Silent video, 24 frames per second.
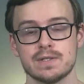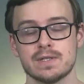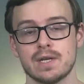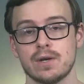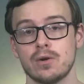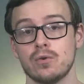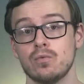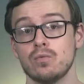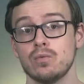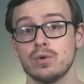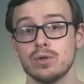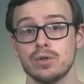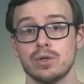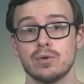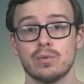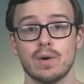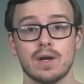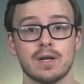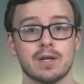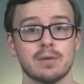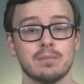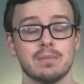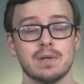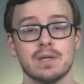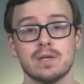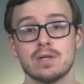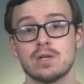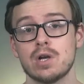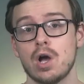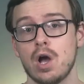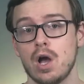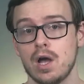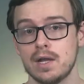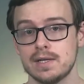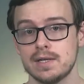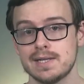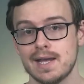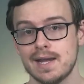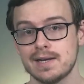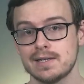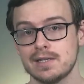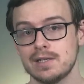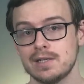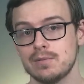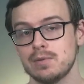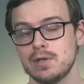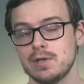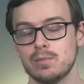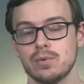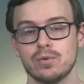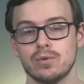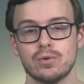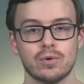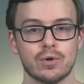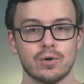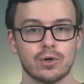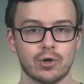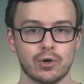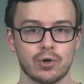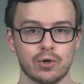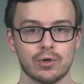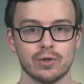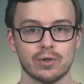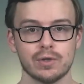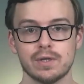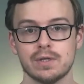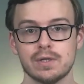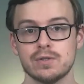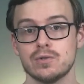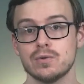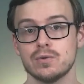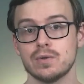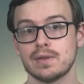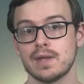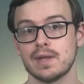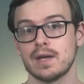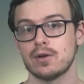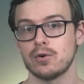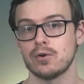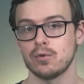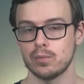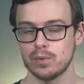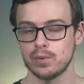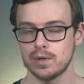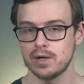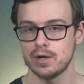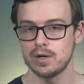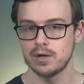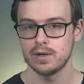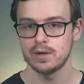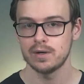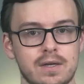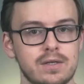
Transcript: I would really recommend contacting people who are currently doing that career.